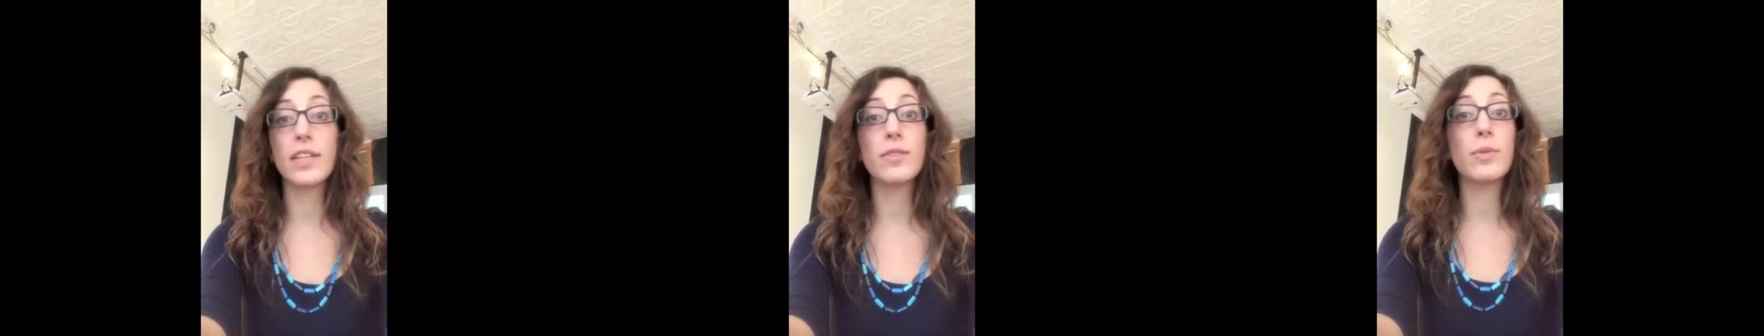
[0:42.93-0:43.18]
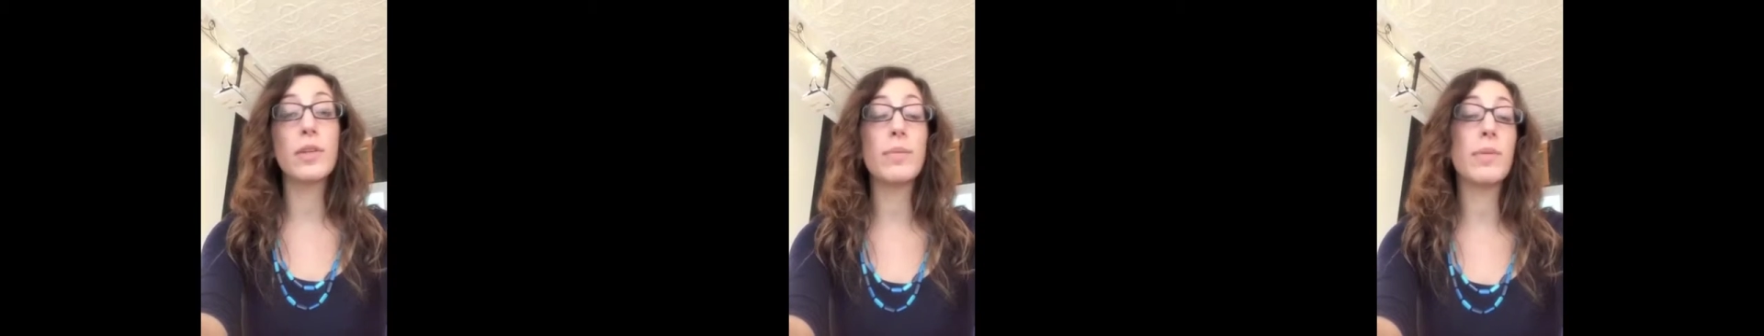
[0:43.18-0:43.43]

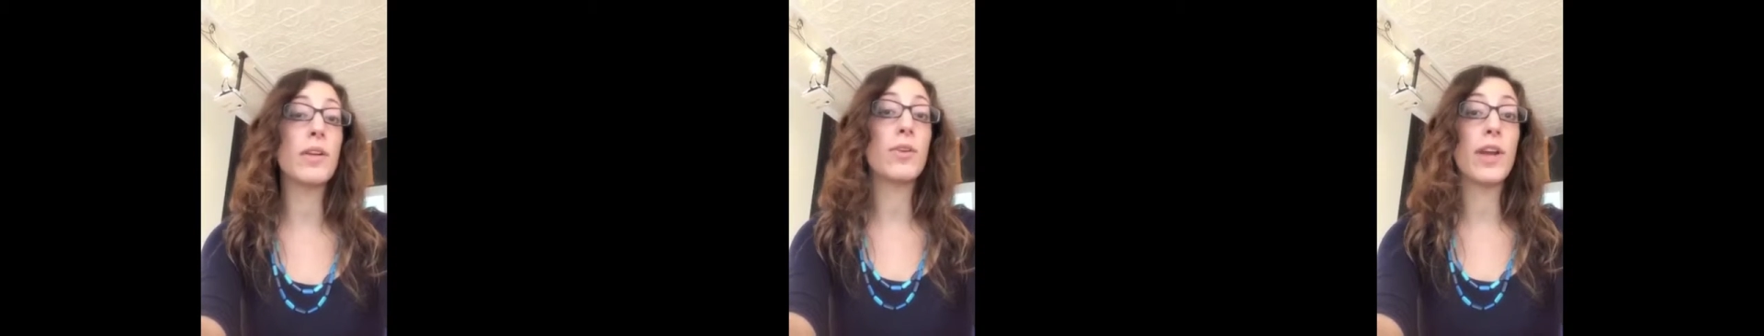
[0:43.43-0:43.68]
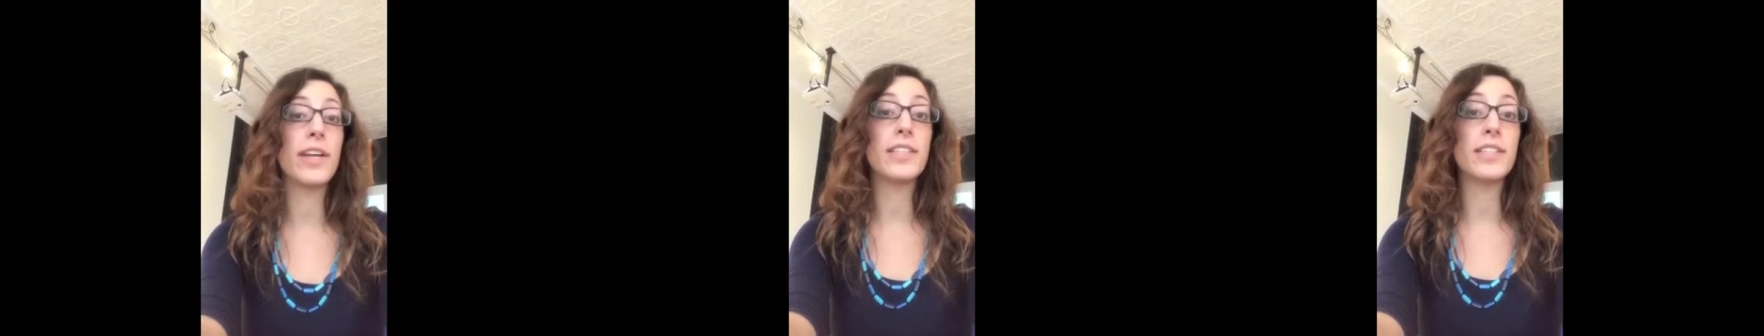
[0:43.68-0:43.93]
It's really been
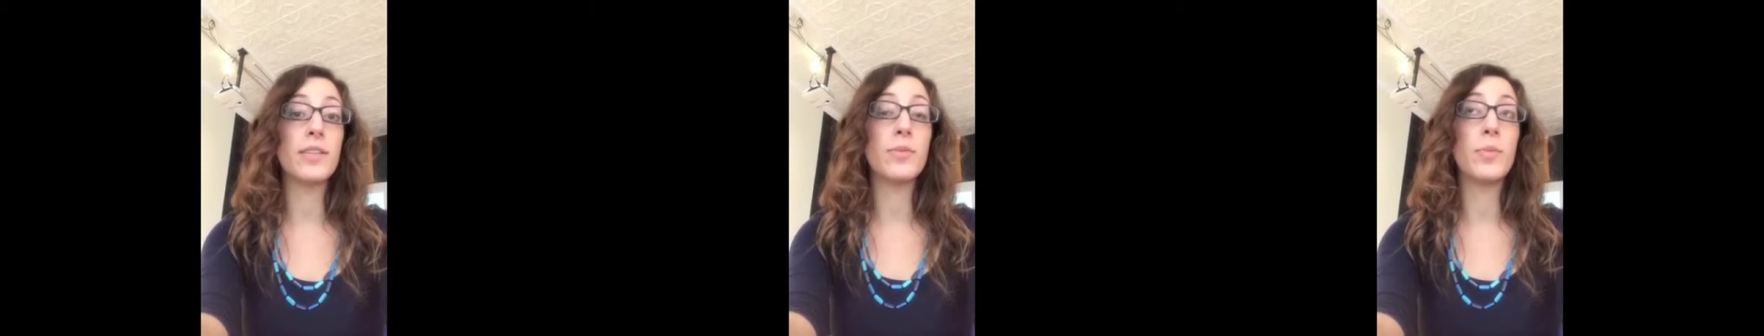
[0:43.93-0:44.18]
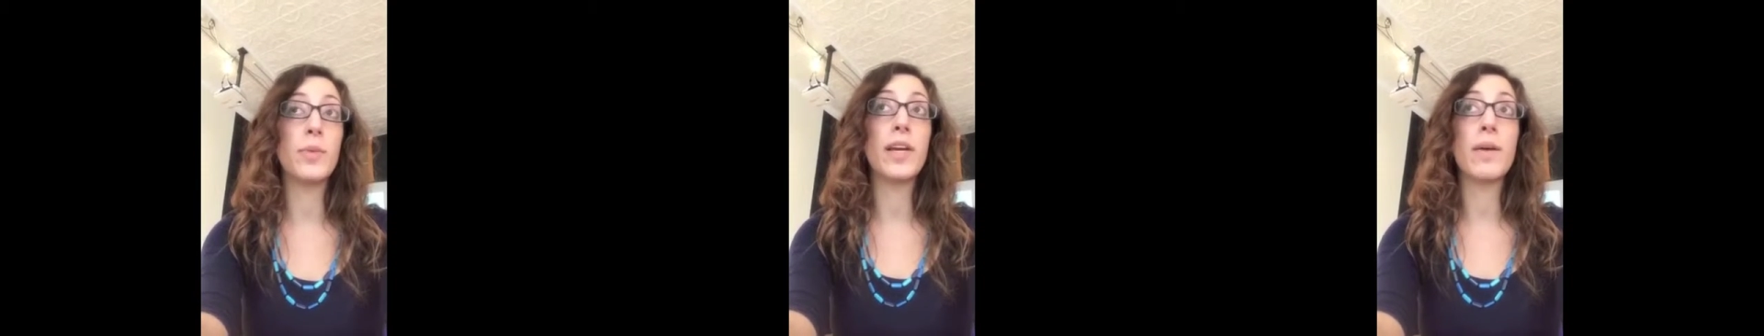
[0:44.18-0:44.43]
great
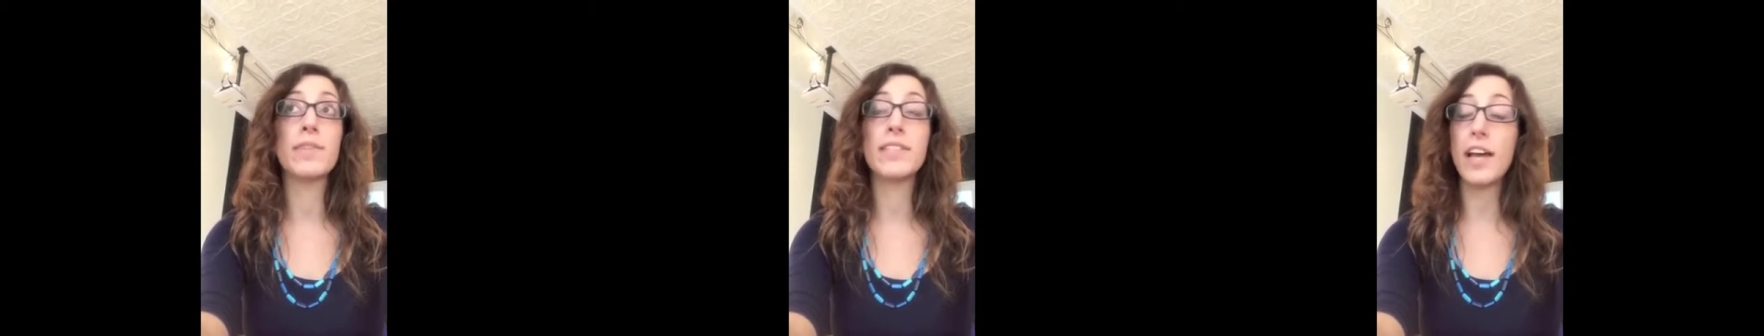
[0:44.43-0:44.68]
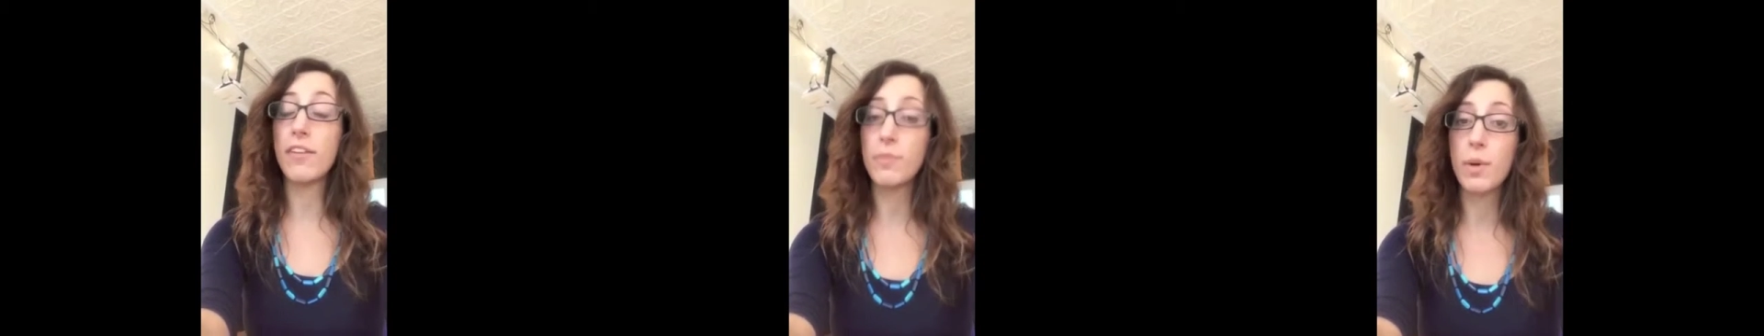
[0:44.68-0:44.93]
to become
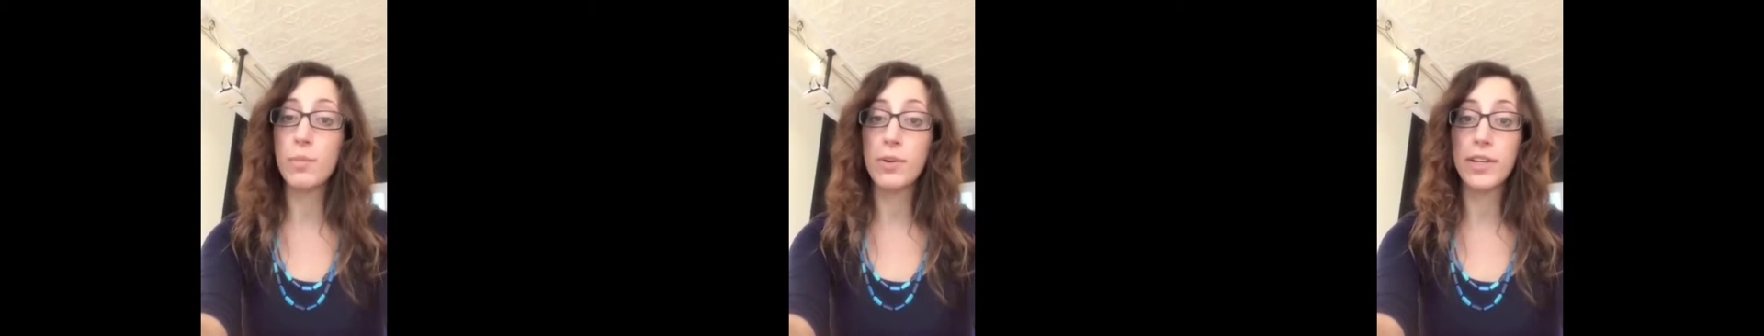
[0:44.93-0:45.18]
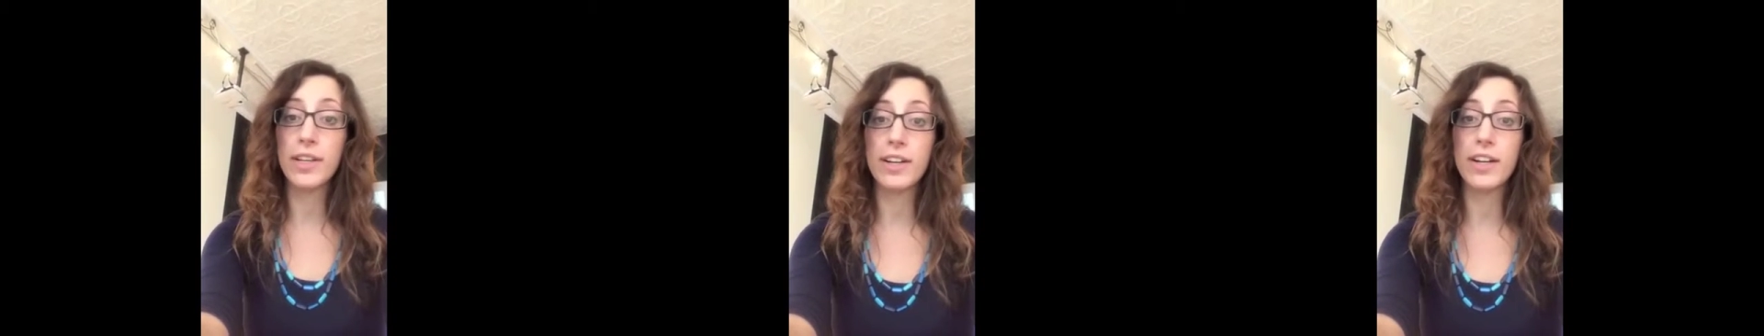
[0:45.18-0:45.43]
staff
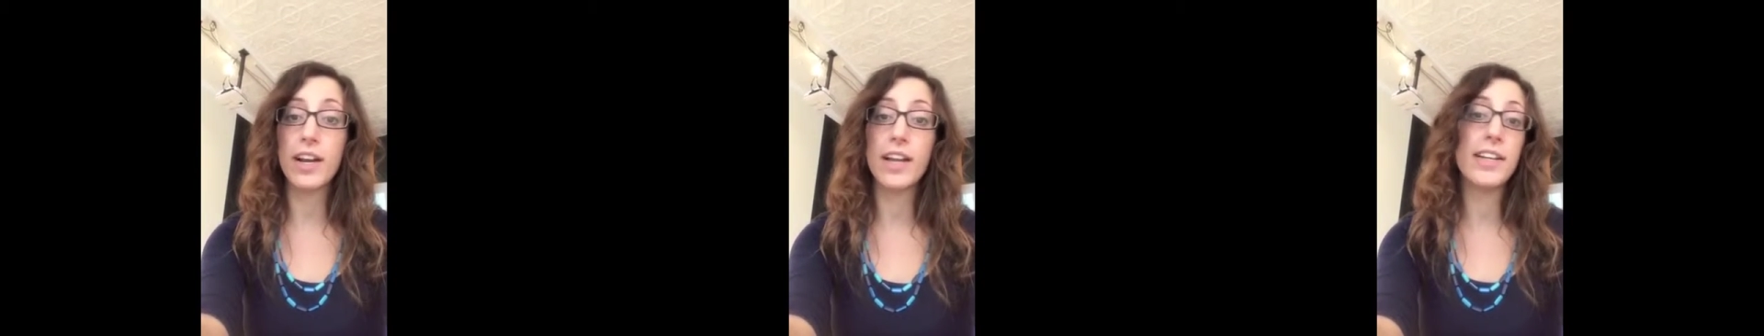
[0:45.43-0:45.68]
member here,